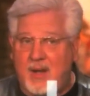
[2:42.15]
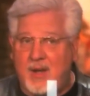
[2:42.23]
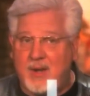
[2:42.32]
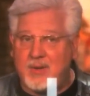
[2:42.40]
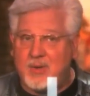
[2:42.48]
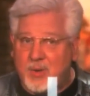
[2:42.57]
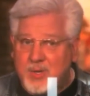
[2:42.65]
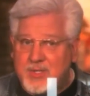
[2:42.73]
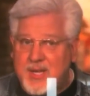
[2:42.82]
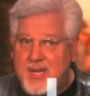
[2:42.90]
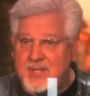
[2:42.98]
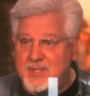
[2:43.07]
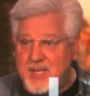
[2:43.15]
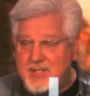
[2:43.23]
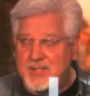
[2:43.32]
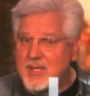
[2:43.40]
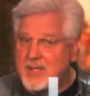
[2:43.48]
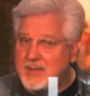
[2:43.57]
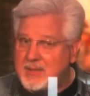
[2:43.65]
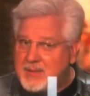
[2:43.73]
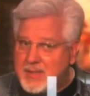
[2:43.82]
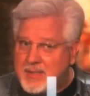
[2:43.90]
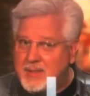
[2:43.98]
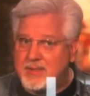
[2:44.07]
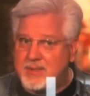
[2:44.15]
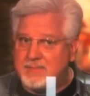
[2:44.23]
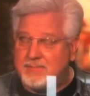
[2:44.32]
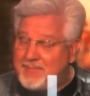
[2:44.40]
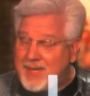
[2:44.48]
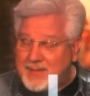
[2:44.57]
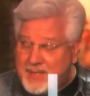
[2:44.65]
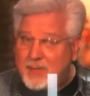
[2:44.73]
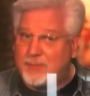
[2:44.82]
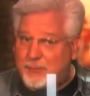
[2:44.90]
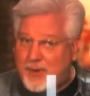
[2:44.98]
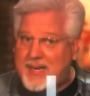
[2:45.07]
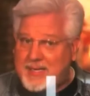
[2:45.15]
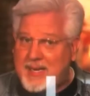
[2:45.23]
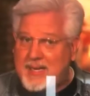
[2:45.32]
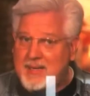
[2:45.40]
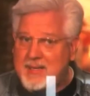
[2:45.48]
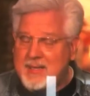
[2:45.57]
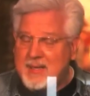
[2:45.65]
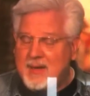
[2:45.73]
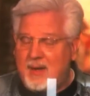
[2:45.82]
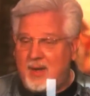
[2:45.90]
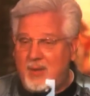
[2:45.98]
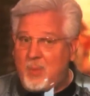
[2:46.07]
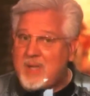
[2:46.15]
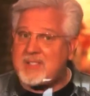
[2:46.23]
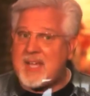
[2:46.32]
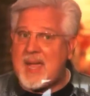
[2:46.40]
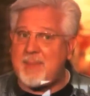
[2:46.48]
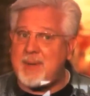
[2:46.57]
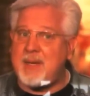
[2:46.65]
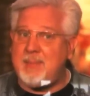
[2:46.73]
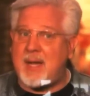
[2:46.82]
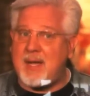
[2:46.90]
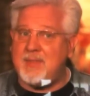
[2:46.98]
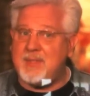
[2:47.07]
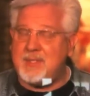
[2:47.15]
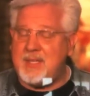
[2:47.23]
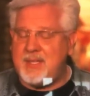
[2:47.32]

on Cortez that's a little a little frightening on what's happening behind the